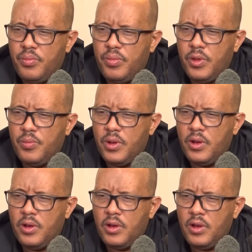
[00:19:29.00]

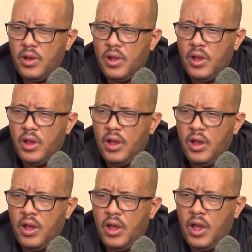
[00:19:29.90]
people
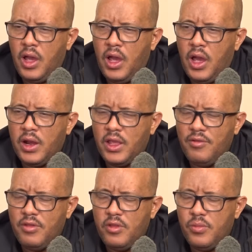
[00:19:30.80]
are
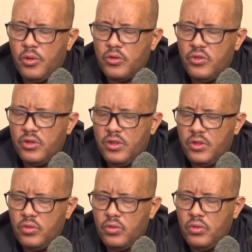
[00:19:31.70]
given the opportunity
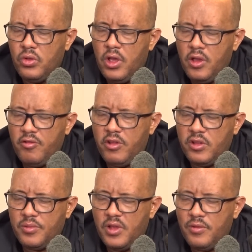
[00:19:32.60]
to feed
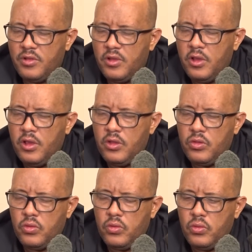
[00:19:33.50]
themselves,
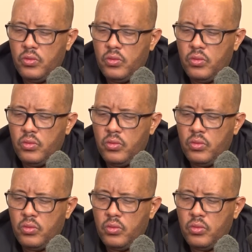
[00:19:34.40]

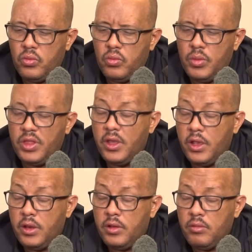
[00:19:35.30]
to
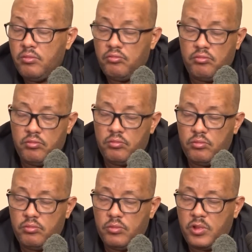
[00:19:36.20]
maintain
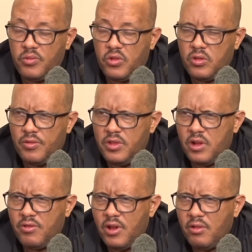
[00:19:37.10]
some sort of
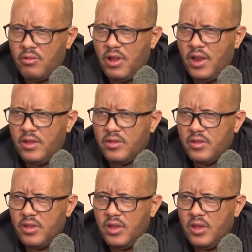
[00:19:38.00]
self-reliance,